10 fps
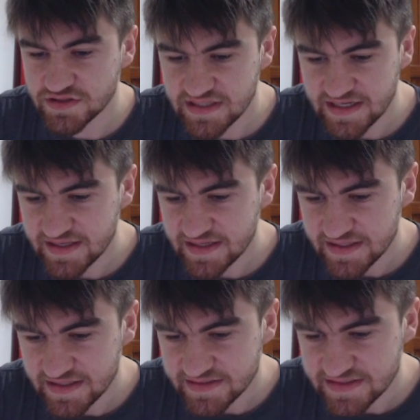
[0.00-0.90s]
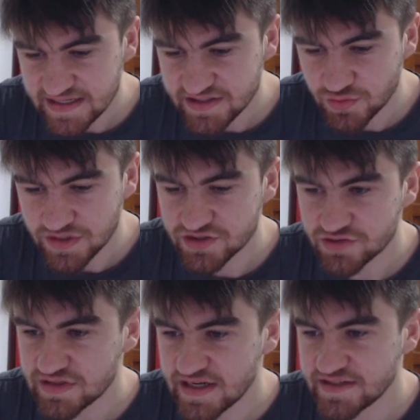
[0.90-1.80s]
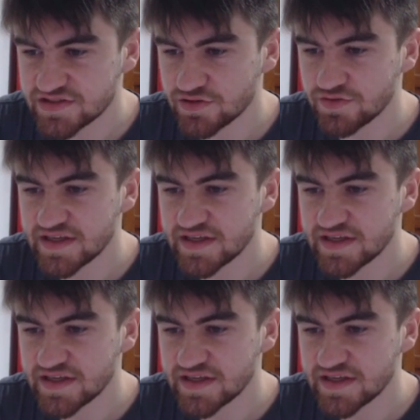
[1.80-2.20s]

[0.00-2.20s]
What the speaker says: and he is 822k, so these